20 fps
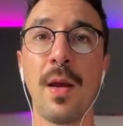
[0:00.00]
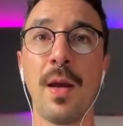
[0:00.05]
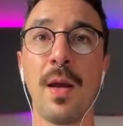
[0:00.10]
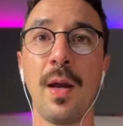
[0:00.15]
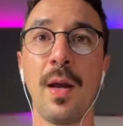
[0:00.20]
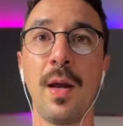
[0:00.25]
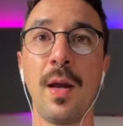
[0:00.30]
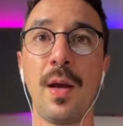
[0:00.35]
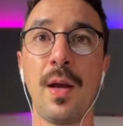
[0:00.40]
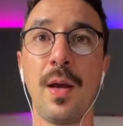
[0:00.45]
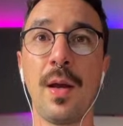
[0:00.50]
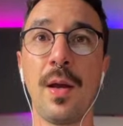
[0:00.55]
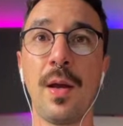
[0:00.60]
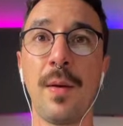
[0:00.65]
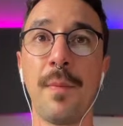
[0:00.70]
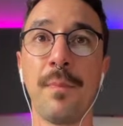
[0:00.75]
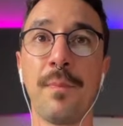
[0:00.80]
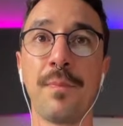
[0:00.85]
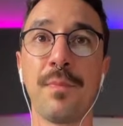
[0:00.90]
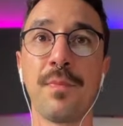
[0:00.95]

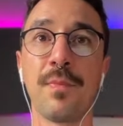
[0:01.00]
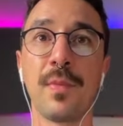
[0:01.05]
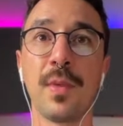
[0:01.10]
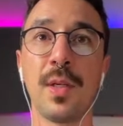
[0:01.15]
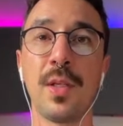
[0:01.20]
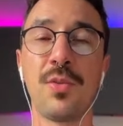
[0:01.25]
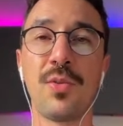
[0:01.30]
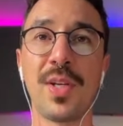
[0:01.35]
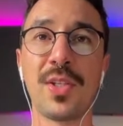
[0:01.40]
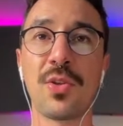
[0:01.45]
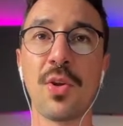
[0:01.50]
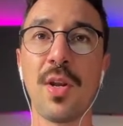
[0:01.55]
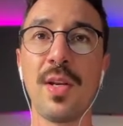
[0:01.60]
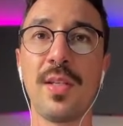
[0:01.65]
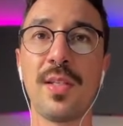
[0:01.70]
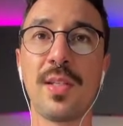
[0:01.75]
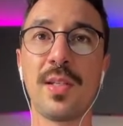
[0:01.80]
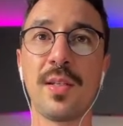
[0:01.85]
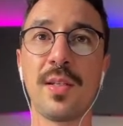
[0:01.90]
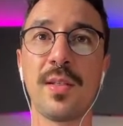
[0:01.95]
André Solis
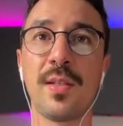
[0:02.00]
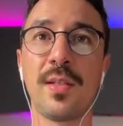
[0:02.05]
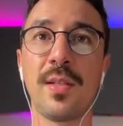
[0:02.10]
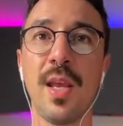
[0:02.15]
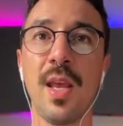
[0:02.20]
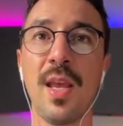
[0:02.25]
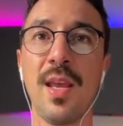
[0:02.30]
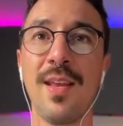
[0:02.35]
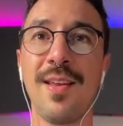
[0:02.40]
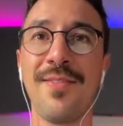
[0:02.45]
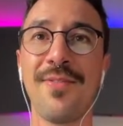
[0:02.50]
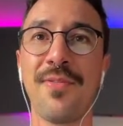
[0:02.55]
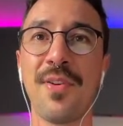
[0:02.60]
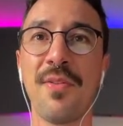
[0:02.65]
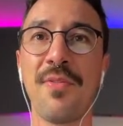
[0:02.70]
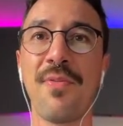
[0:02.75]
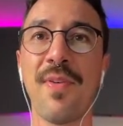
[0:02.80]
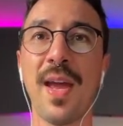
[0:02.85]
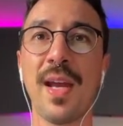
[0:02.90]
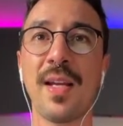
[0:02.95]
say, fun
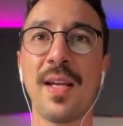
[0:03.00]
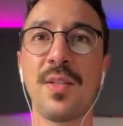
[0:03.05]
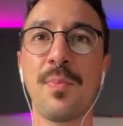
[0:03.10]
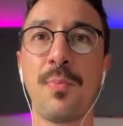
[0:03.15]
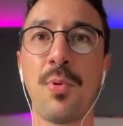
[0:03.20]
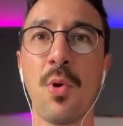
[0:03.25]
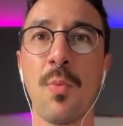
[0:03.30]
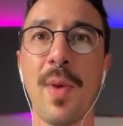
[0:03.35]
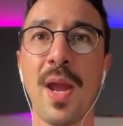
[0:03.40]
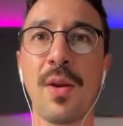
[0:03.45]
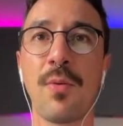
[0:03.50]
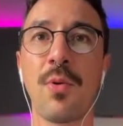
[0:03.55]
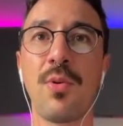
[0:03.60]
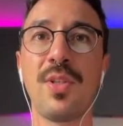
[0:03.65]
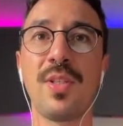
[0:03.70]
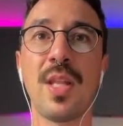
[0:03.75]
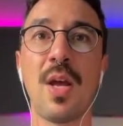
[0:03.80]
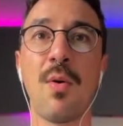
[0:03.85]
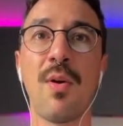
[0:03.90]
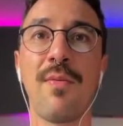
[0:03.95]
fact, Pro Micro is
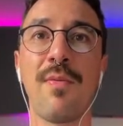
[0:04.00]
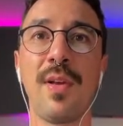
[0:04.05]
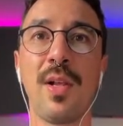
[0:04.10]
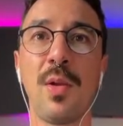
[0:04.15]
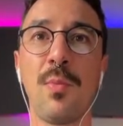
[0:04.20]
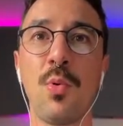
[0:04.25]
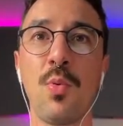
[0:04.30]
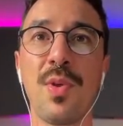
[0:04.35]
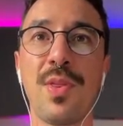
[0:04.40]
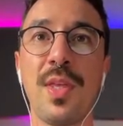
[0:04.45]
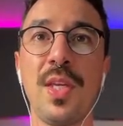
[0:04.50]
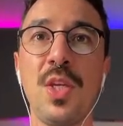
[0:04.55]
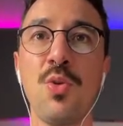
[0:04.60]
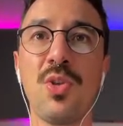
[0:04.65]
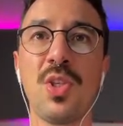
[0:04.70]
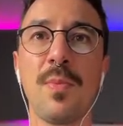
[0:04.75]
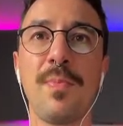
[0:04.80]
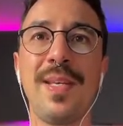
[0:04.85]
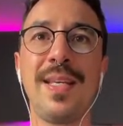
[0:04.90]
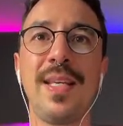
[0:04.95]
now available with
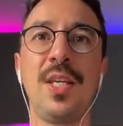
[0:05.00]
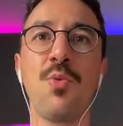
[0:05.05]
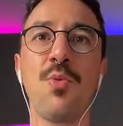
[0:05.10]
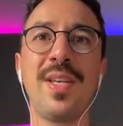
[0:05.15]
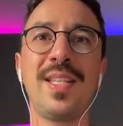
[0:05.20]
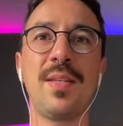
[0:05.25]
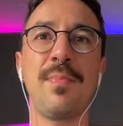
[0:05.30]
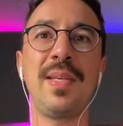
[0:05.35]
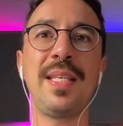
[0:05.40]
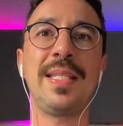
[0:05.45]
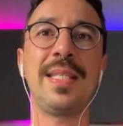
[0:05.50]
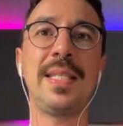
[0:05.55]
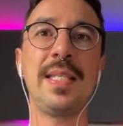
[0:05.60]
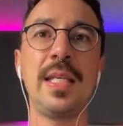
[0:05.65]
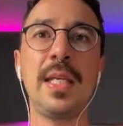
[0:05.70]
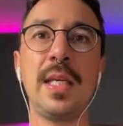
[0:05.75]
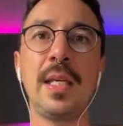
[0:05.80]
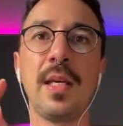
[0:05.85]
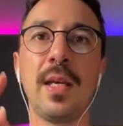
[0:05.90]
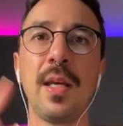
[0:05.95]

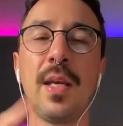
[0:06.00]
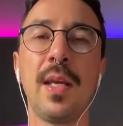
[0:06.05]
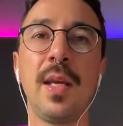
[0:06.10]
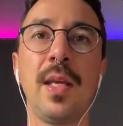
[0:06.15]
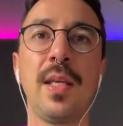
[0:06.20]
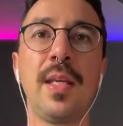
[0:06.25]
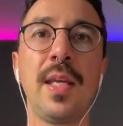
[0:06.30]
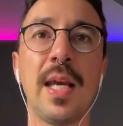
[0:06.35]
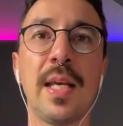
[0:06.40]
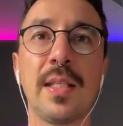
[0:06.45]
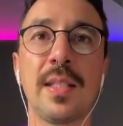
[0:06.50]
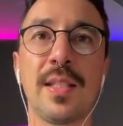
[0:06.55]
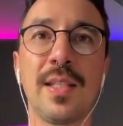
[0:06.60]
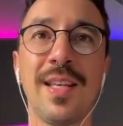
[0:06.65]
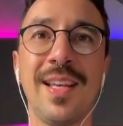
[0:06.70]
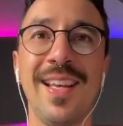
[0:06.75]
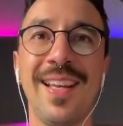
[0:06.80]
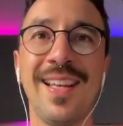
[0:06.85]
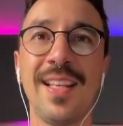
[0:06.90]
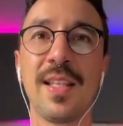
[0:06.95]
USB-C. Yes,
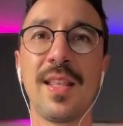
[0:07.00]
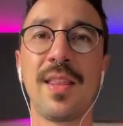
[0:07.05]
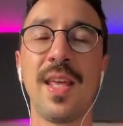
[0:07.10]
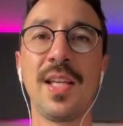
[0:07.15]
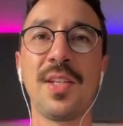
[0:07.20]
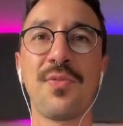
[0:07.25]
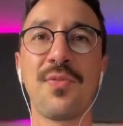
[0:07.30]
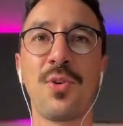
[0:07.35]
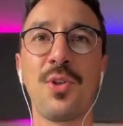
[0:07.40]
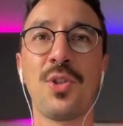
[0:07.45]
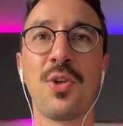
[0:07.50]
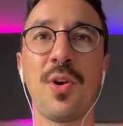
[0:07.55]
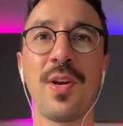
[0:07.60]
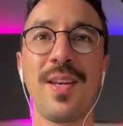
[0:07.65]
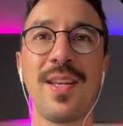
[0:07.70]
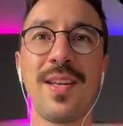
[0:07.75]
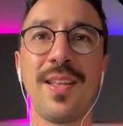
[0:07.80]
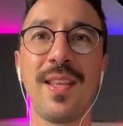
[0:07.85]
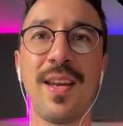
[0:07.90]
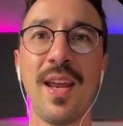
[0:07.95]
thanks for
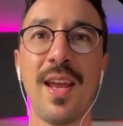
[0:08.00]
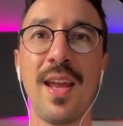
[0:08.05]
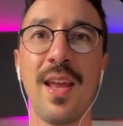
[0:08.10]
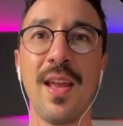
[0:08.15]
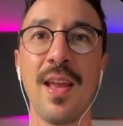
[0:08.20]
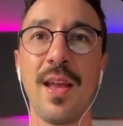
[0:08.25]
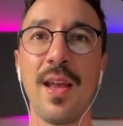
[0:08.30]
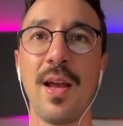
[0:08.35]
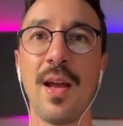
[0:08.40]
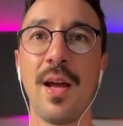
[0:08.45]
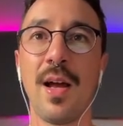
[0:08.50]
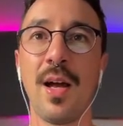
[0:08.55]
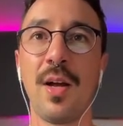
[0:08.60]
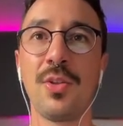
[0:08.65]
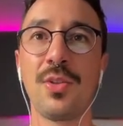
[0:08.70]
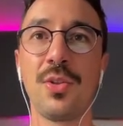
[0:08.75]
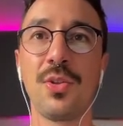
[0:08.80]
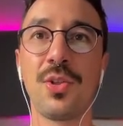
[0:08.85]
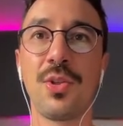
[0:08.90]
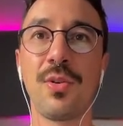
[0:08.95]
joining, André.
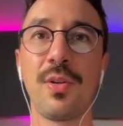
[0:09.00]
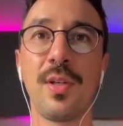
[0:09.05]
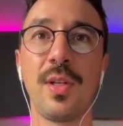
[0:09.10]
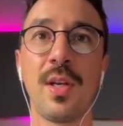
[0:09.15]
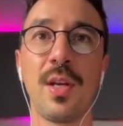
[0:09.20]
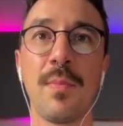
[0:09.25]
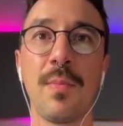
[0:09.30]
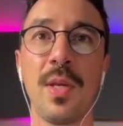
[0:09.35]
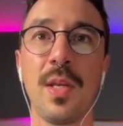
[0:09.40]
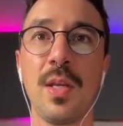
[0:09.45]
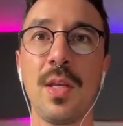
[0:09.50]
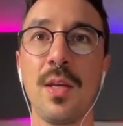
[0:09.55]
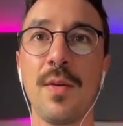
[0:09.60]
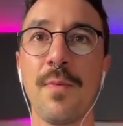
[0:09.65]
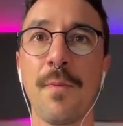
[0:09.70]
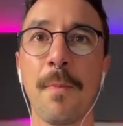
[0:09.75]
Also, Sharon did a MIDI.